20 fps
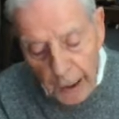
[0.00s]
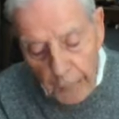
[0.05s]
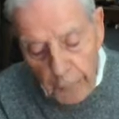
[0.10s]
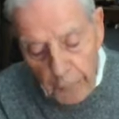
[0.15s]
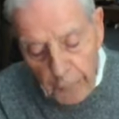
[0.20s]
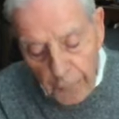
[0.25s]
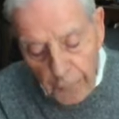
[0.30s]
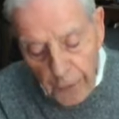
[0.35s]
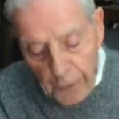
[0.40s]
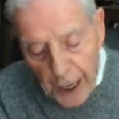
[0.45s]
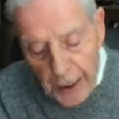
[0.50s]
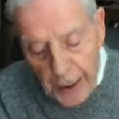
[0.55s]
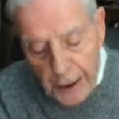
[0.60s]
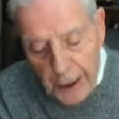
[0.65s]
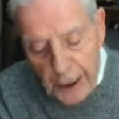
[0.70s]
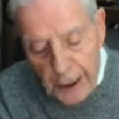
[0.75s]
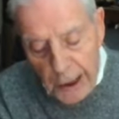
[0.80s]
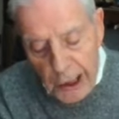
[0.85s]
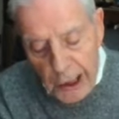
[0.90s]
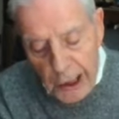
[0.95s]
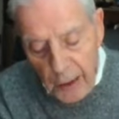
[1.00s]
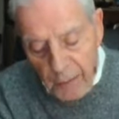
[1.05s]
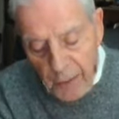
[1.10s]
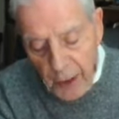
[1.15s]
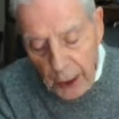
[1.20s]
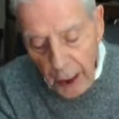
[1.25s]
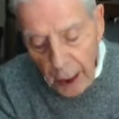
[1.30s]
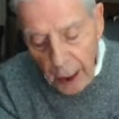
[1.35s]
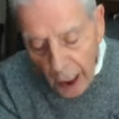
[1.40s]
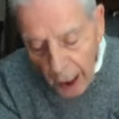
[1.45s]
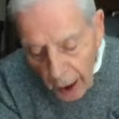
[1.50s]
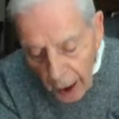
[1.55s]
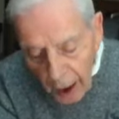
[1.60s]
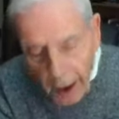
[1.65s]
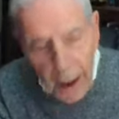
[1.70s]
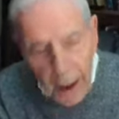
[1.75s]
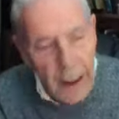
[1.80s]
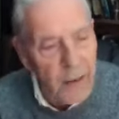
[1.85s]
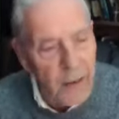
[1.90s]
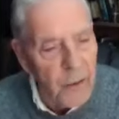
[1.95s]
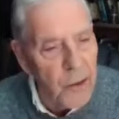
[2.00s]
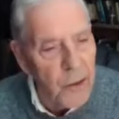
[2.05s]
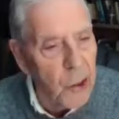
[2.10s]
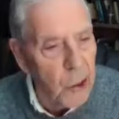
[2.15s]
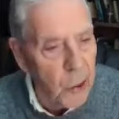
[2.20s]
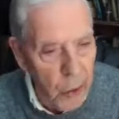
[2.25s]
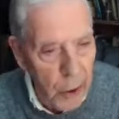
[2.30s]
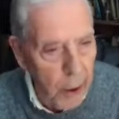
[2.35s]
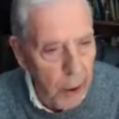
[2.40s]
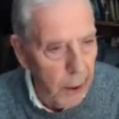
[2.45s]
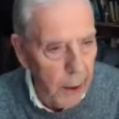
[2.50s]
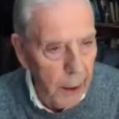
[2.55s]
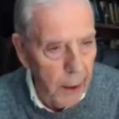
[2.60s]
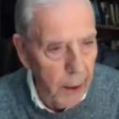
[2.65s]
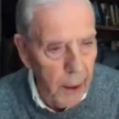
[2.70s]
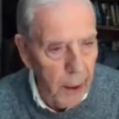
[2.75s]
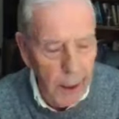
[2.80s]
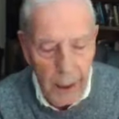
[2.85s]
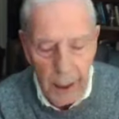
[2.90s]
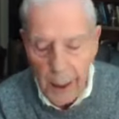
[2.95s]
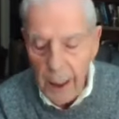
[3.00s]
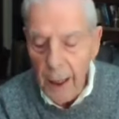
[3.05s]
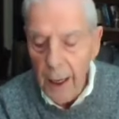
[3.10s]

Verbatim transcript: and fatness of the olive tree.